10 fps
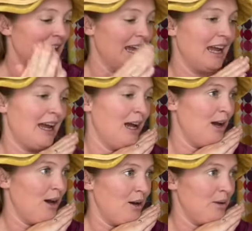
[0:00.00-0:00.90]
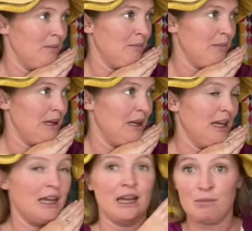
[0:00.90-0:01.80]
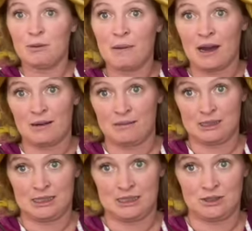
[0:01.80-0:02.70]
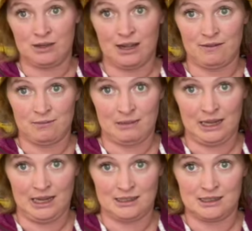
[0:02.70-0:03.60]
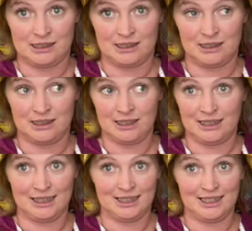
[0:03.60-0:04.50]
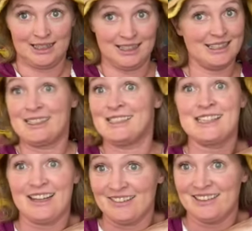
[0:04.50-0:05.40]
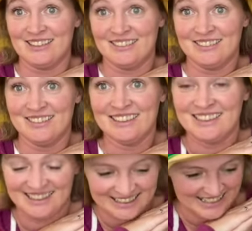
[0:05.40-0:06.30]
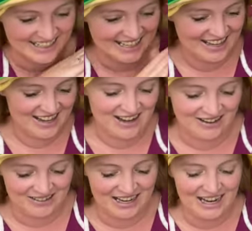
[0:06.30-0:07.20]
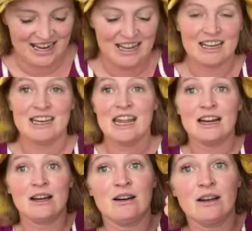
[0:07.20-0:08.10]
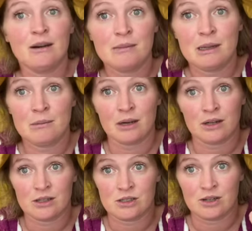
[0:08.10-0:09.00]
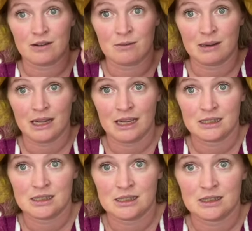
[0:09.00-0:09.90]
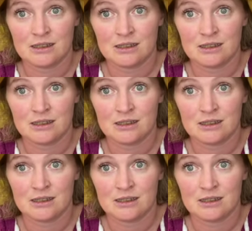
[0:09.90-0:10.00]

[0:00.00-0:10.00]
How many hippopotamuses do I have in my hands? 0. Okay, now how many markers do I have in my hands?